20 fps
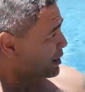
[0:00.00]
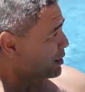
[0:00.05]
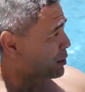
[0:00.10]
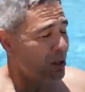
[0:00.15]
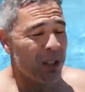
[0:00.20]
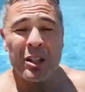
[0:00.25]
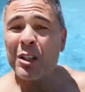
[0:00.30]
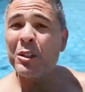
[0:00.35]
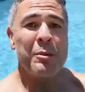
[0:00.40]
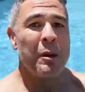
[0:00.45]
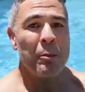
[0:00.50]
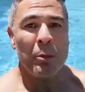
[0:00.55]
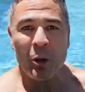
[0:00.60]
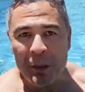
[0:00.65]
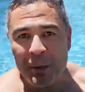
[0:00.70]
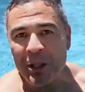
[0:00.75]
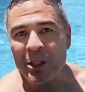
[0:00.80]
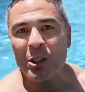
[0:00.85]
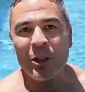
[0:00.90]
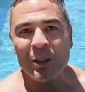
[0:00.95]
which gives me
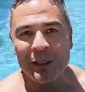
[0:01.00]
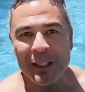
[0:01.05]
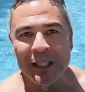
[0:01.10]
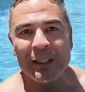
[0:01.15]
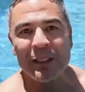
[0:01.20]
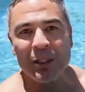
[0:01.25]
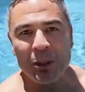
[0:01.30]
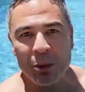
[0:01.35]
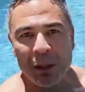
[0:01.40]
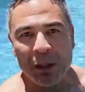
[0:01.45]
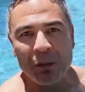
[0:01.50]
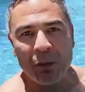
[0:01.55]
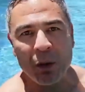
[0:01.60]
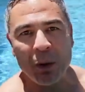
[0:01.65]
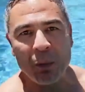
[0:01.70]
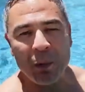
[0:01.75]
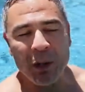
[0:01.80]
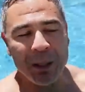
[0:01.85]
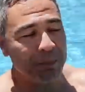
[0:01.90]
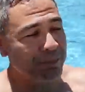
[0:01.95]
pretty much all day to do whatever I
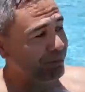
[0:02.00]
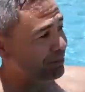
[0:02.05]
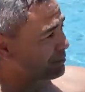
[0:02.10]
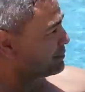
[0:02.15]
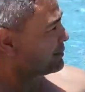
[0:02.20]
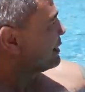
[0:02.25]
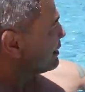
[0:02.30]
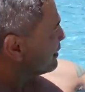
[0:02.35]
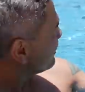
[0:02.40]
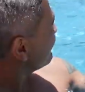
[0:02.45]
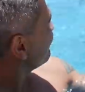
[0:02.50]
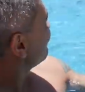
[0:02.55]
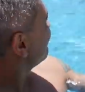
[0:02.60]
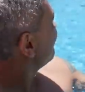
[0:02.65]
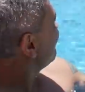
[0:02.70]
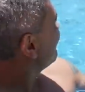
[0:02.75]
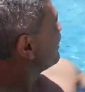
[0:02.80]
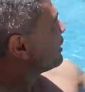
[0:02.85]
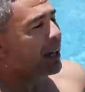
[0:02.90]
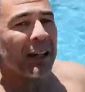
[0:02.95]
want, like
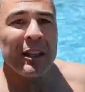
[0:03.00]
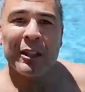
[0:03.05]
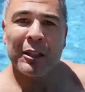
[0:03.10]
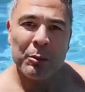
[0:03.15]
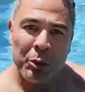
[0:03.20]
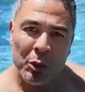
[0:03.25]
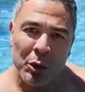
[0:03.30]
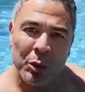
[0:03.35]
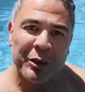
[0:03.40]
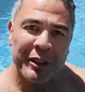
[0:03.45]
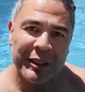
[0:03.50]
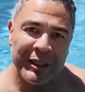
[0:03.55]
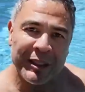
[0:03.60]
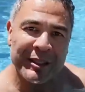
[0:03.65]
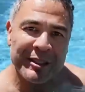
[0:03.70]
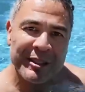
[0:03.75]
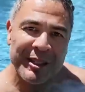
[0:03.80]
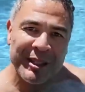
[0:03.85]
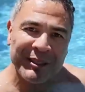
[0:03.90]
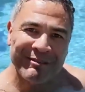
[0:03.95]
hang in the pool with the
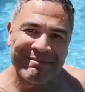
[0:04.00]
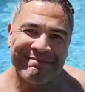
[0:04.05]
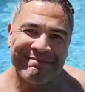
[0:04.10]
kids.